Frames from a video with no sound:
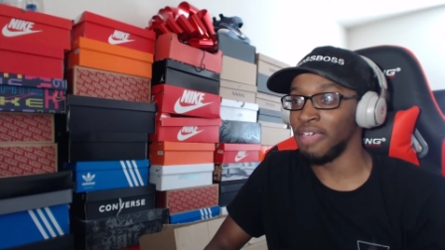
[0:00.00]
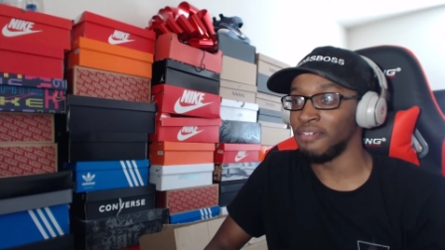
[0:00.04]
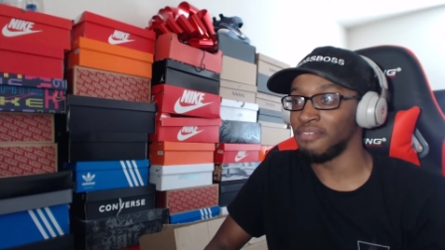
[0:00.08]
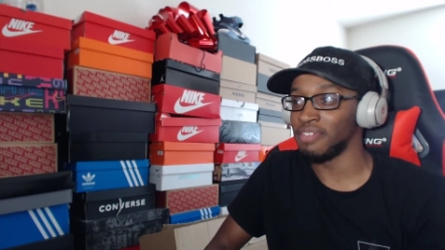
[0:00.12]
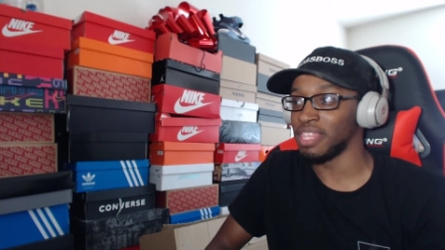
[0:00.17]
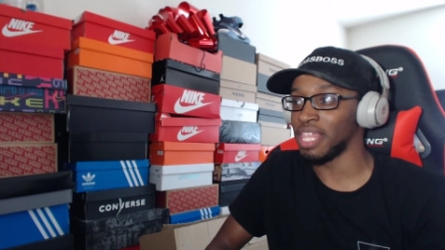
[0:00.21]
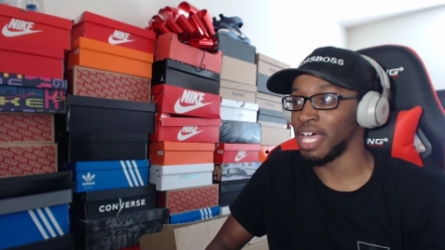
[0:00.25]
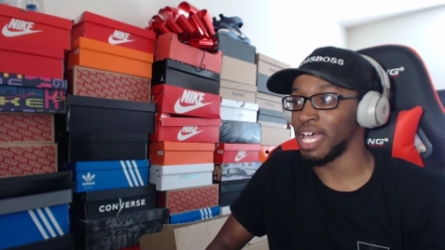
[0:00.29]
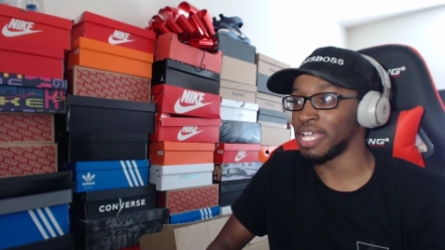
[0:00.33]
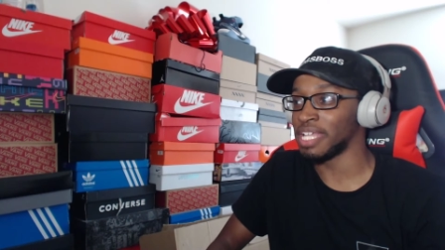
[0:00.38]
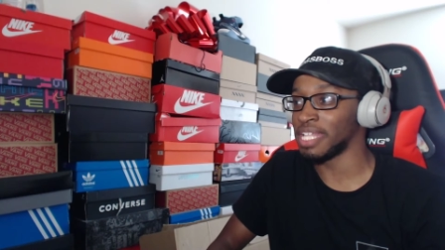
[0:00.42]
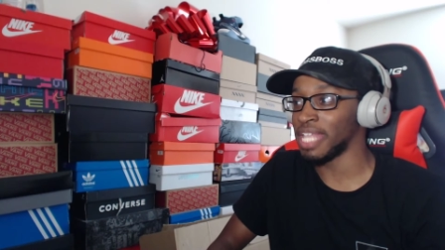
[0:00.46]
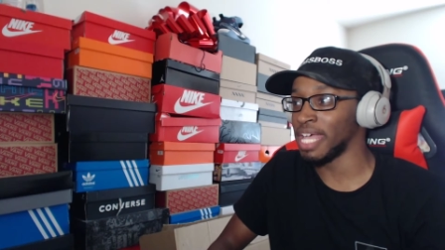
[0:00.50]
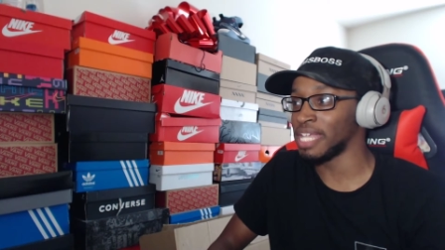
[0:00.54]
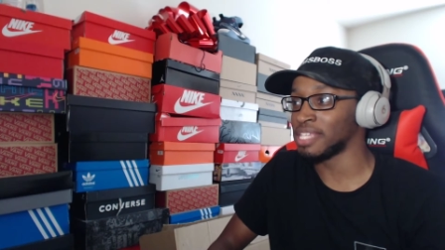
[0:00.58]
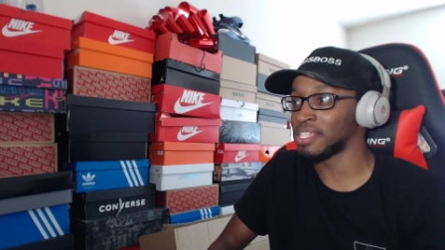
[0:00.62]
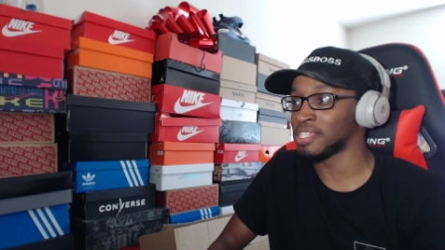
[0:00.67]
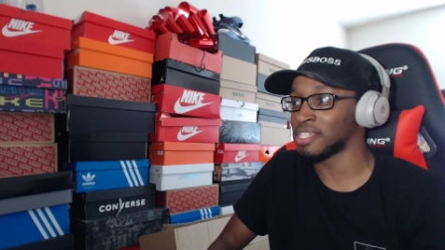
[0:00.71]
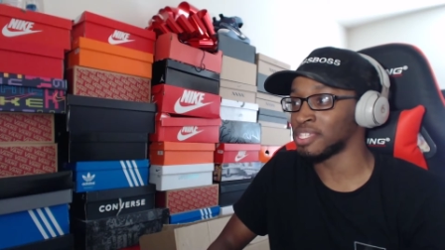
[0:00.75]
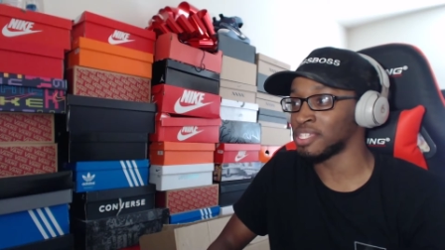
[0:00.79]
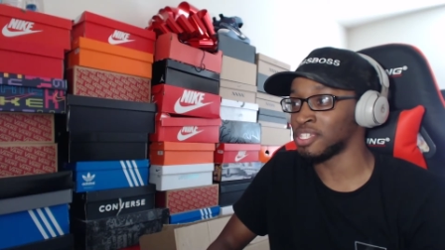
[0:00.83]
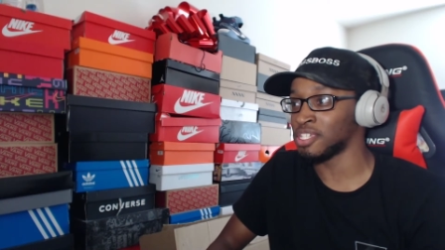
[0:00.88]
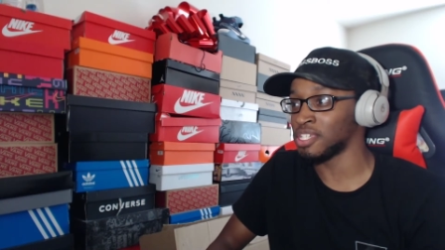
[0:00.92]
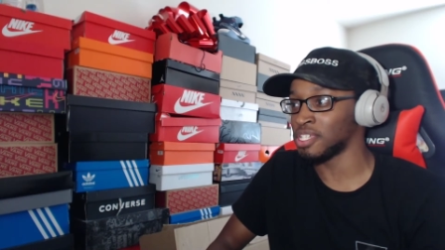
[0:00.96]
even like
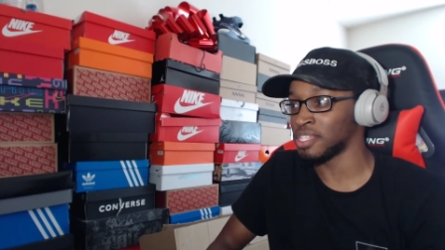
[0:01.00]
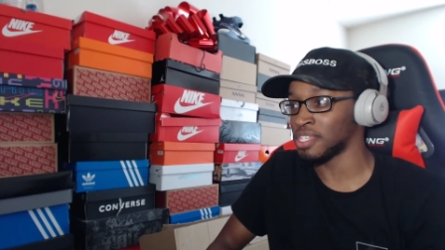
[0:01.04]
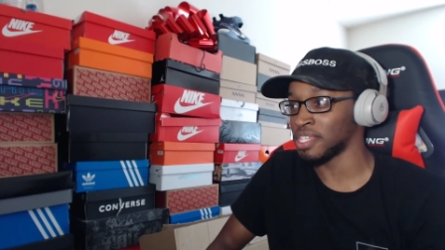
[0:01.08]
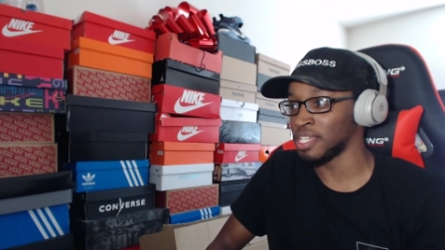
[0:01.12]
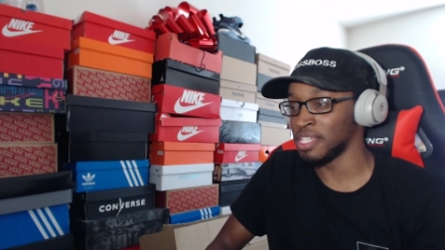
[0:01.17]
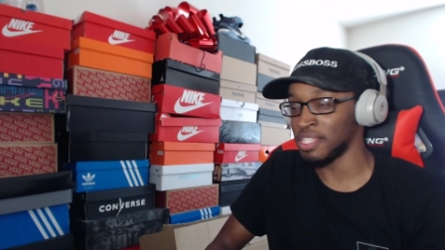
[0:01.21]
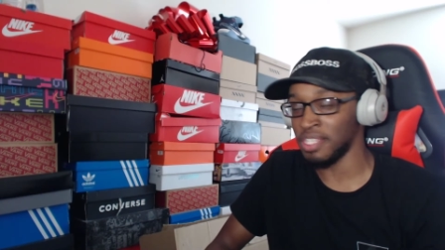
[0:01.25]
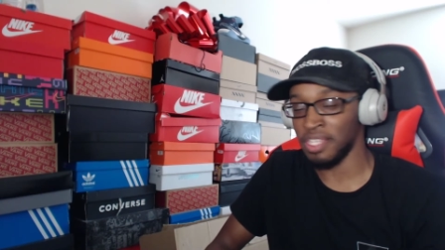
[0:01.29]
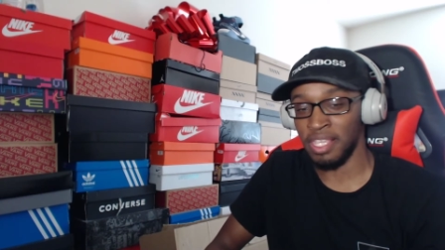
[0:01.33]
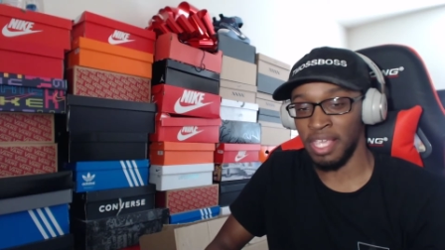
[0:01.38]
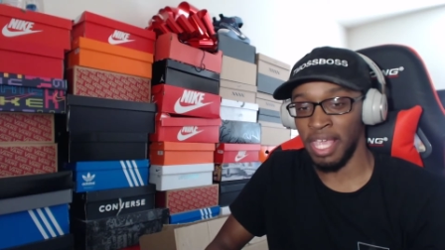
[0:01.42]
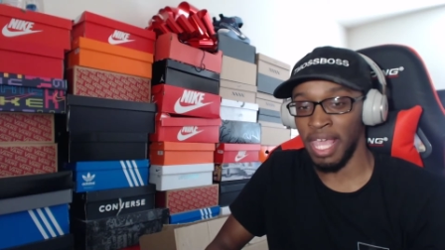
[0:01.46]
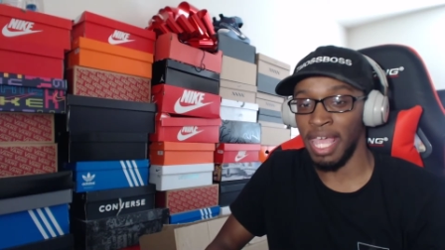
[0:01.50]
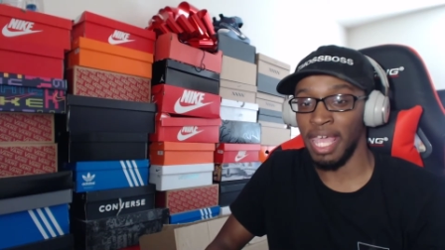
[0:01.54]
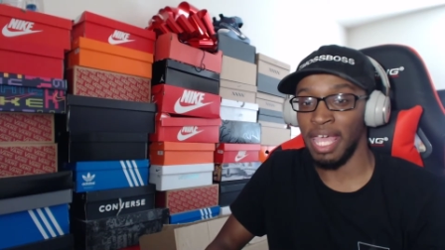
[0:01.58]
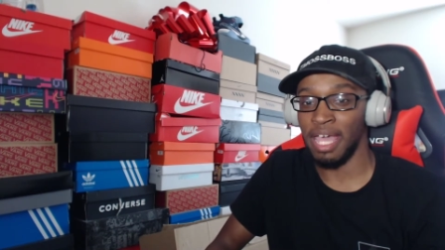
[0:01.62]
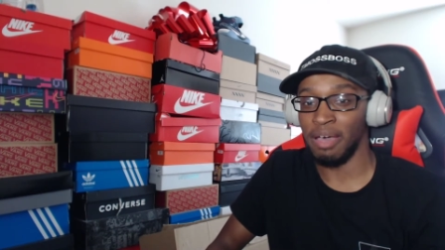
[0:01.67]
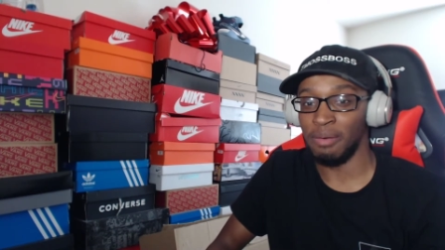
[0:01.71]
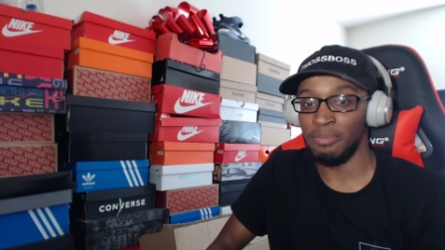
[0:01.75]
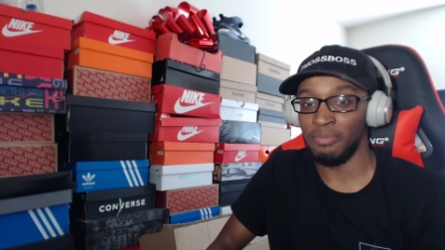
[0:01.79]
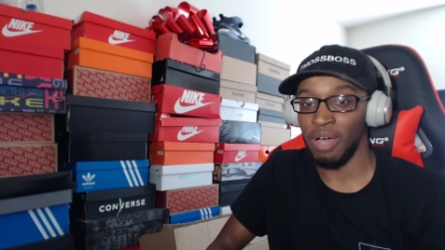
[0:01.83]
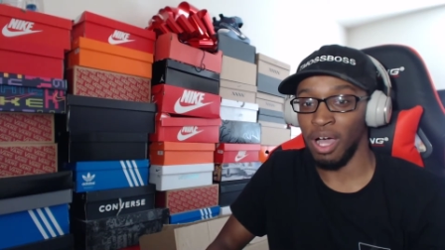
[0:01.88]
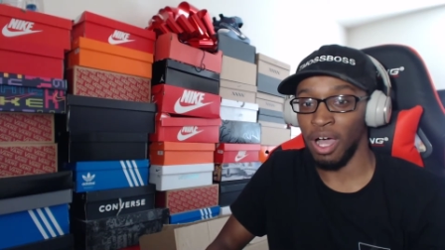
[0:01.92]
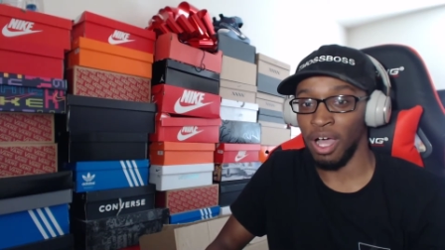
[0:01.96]
that's just a
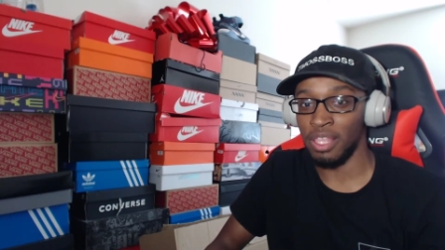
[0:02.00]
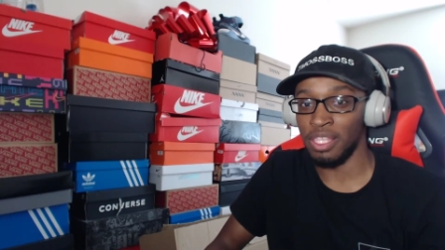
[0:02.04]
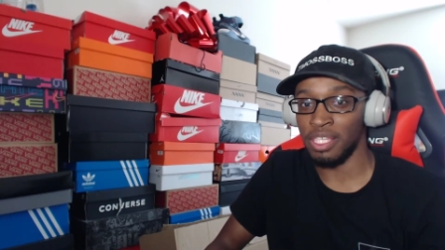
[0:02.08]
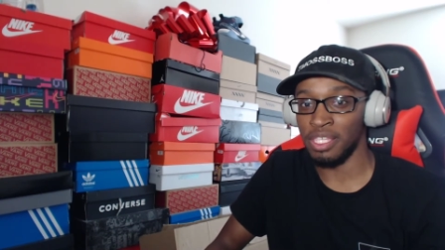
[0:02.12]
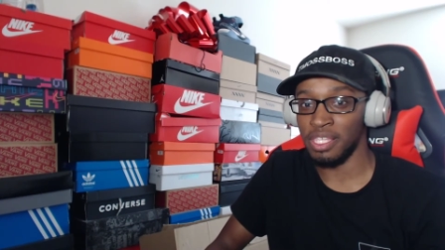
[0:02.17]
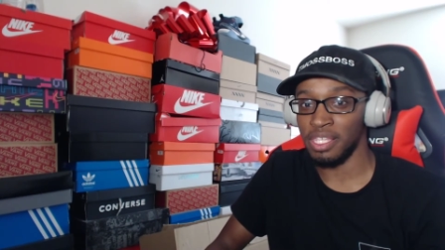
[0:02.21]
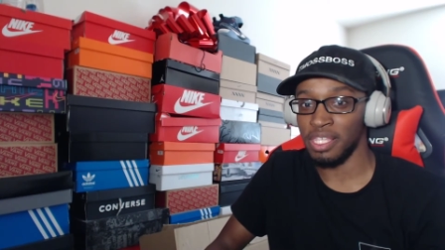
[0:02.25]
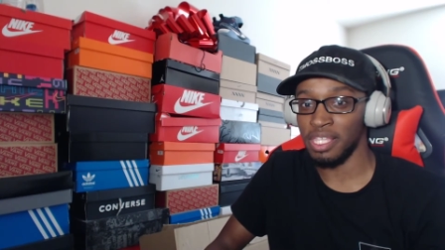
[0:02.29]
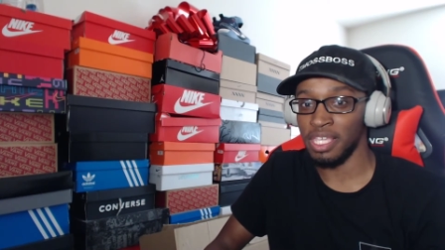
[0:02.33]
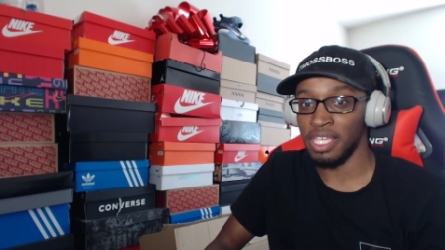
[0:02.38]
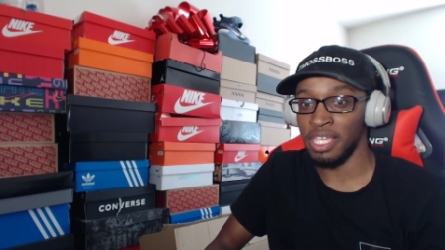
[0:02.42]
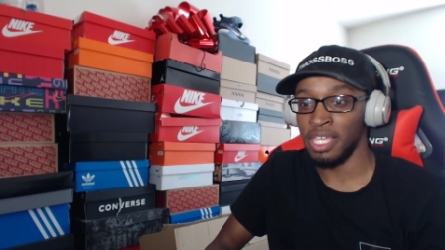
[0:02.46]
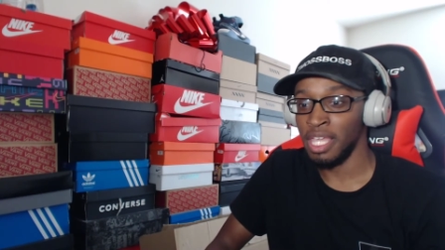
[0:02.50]
scam, honestly.